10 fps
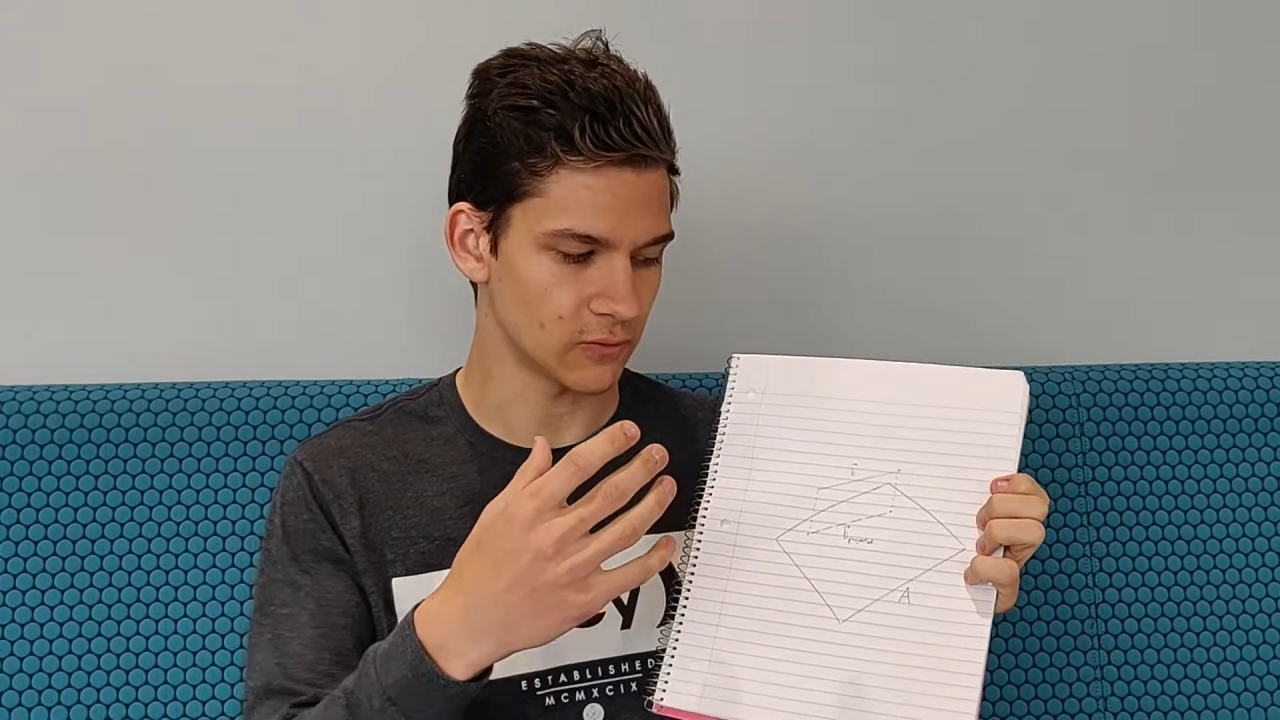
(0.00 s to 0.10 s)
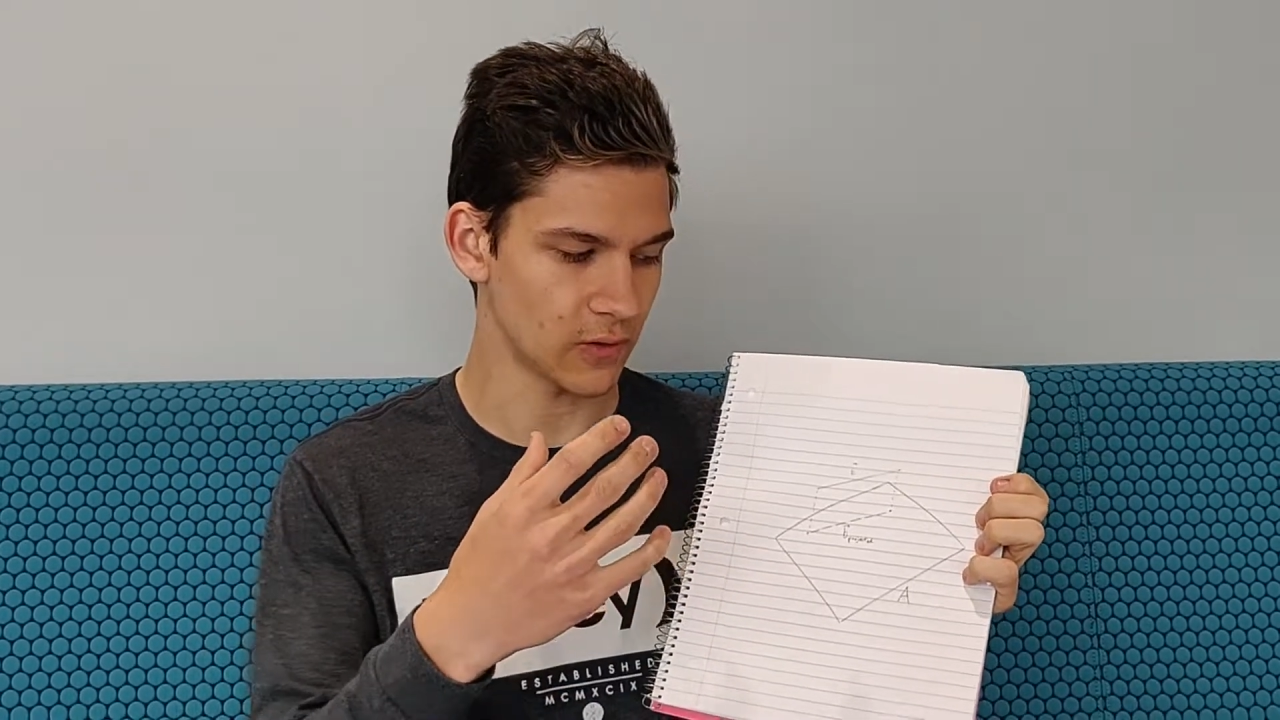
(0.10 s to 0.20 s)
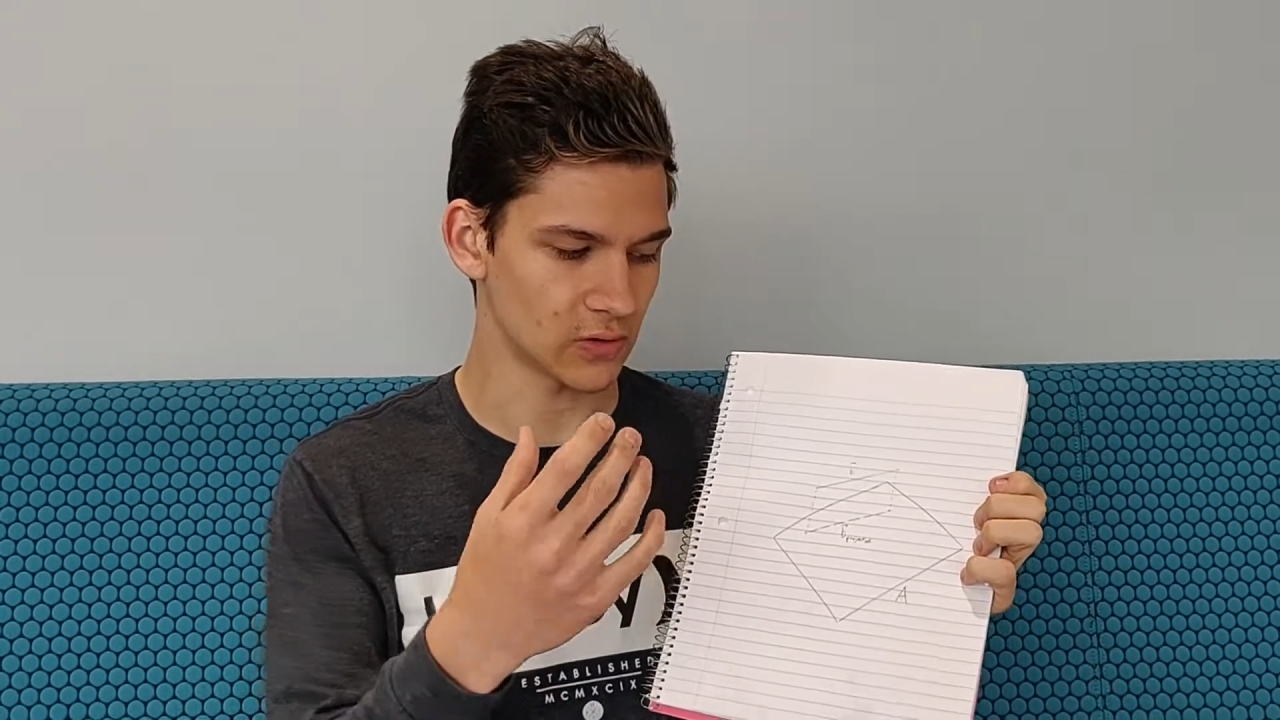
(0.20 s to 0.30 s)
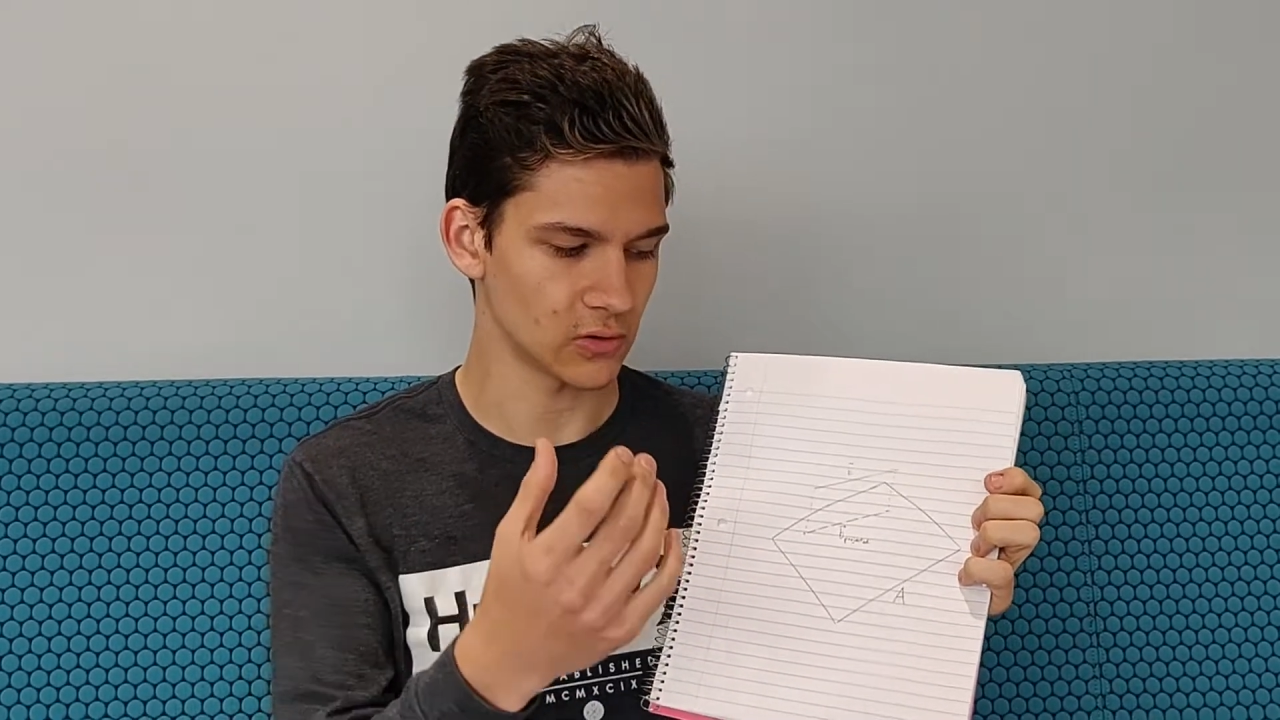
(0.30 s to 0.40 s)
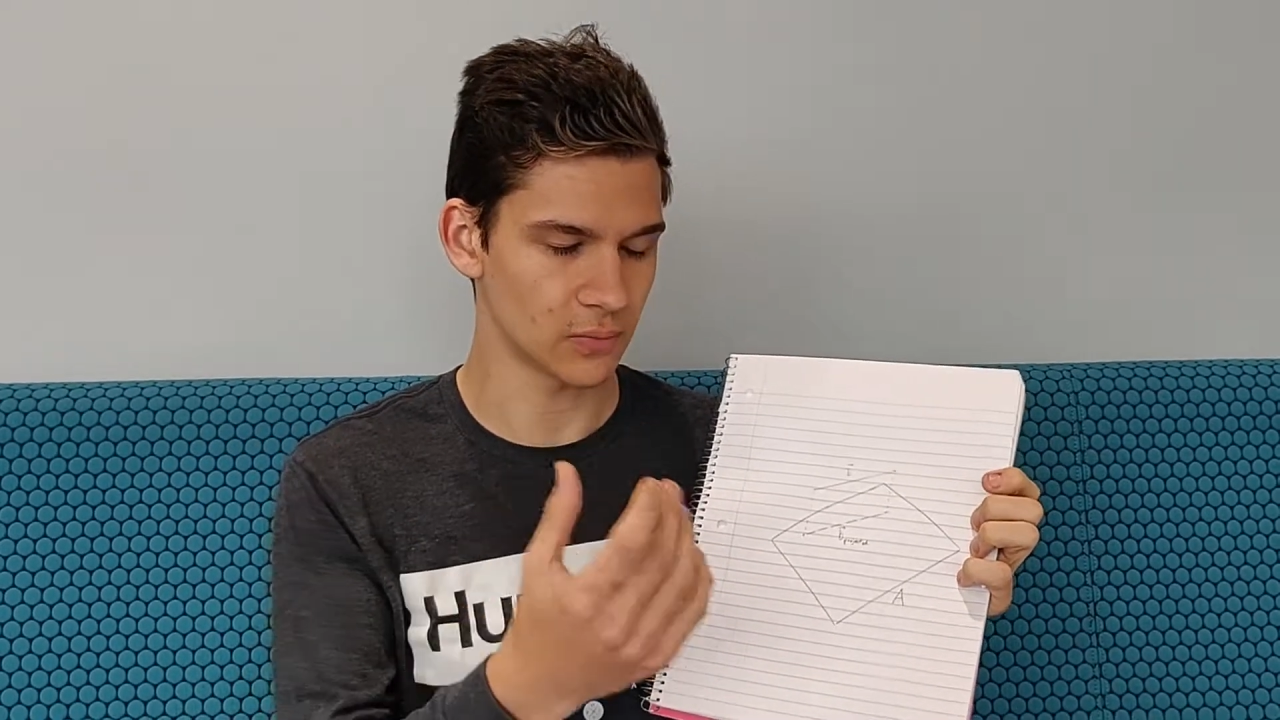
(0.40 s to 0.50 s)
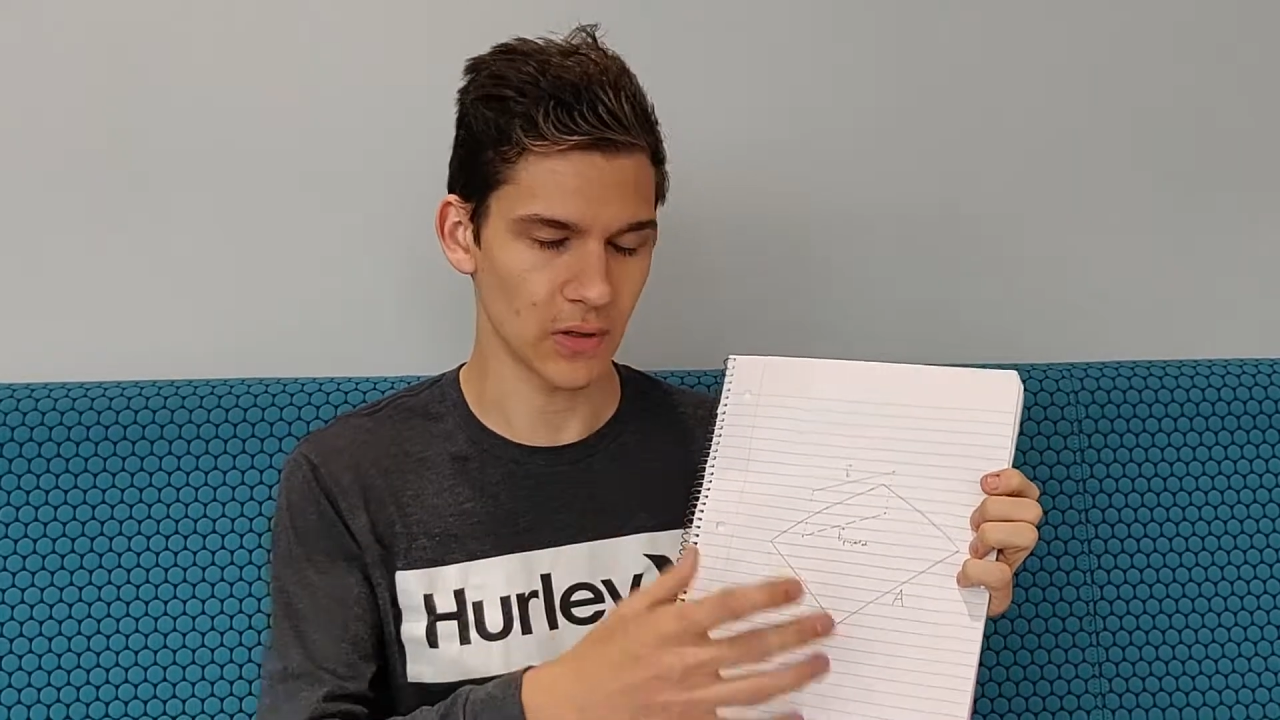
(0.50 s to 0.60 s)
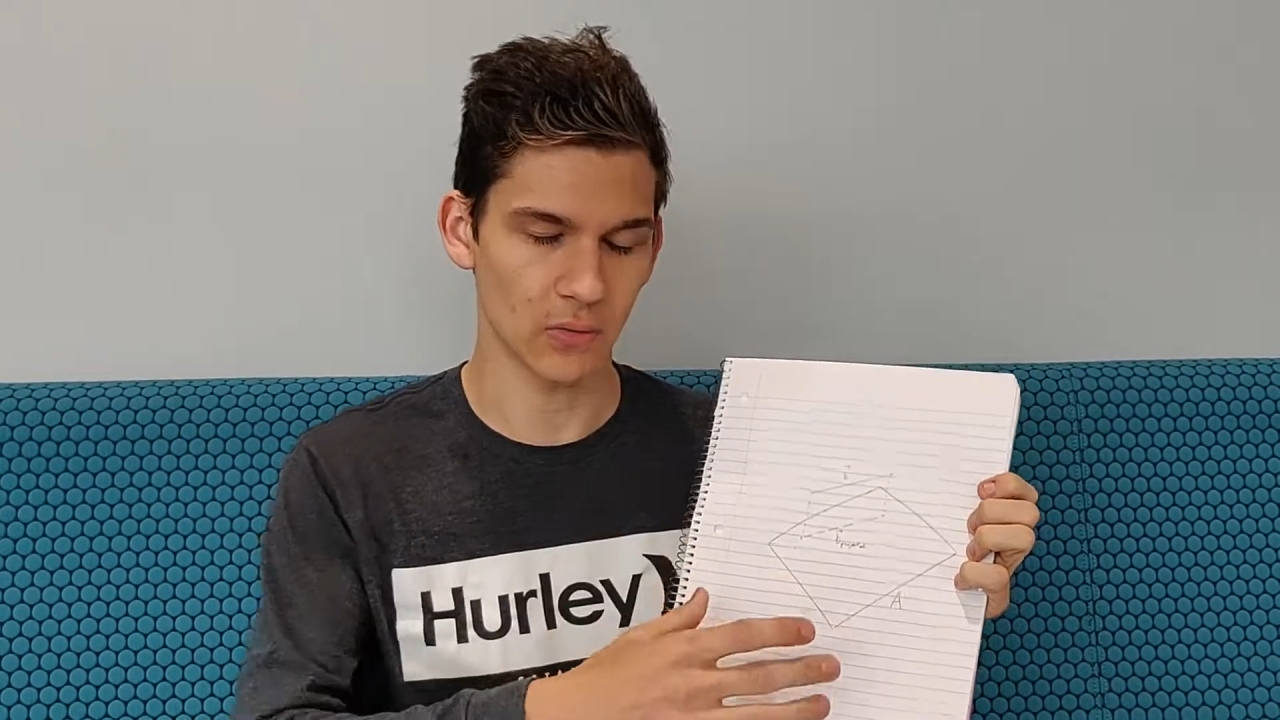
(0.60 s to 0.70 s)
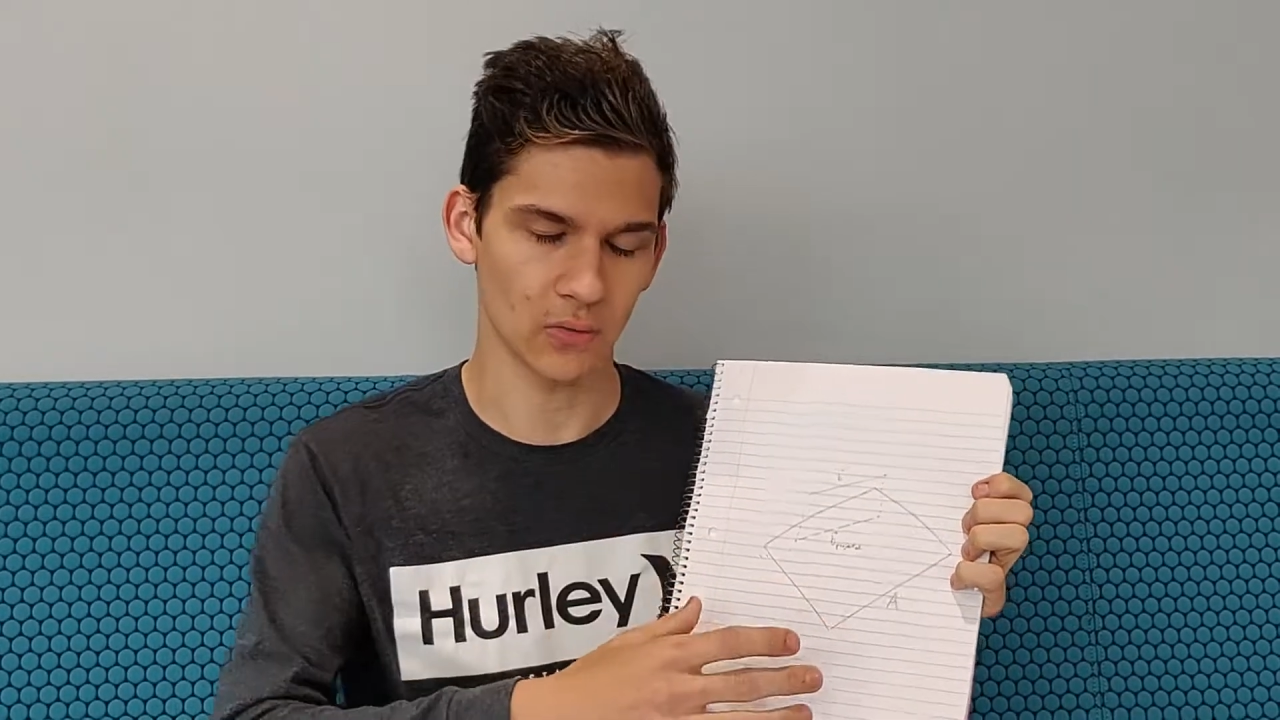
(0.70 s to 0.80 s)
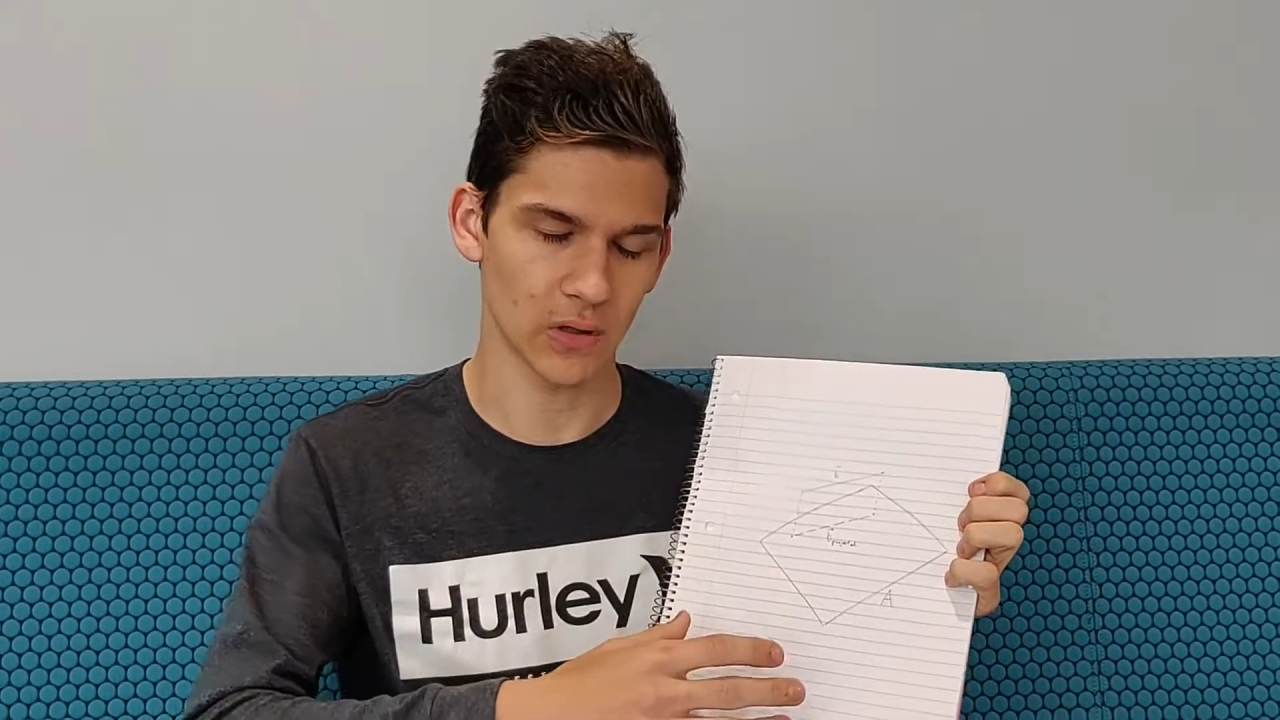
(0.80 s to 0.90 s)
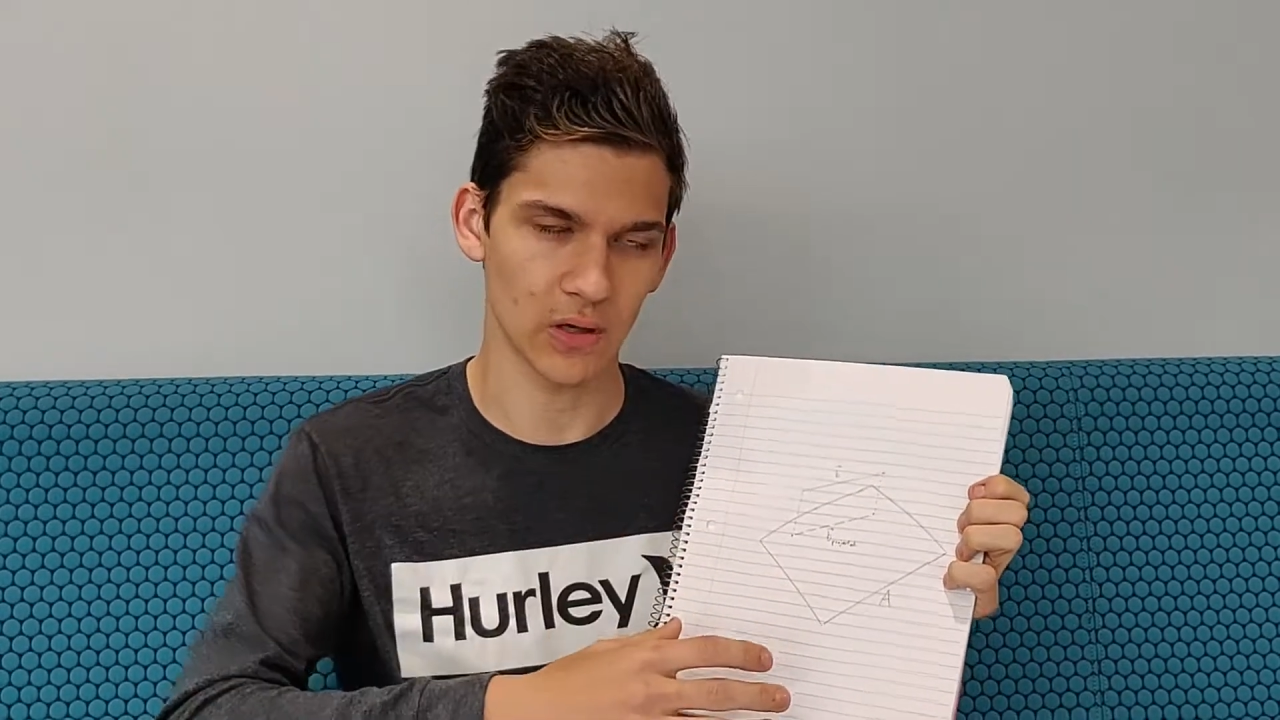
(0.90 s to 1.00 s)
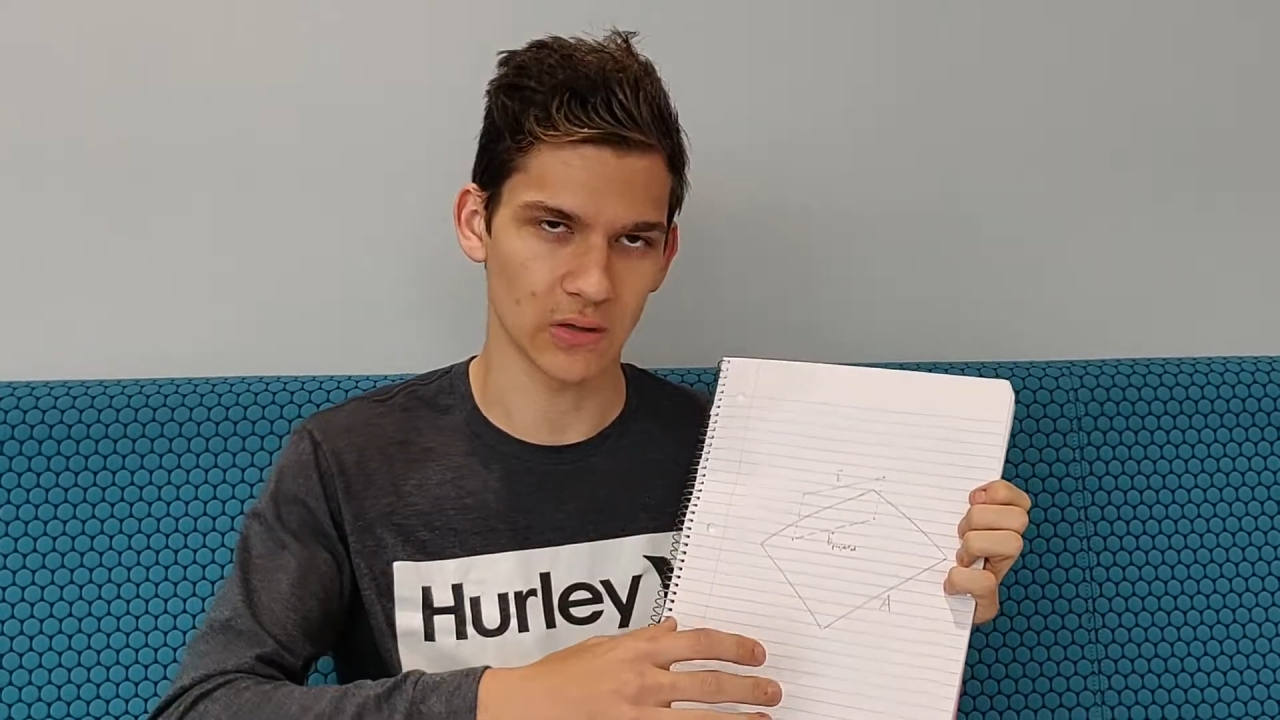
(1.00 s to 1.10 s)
vector B will not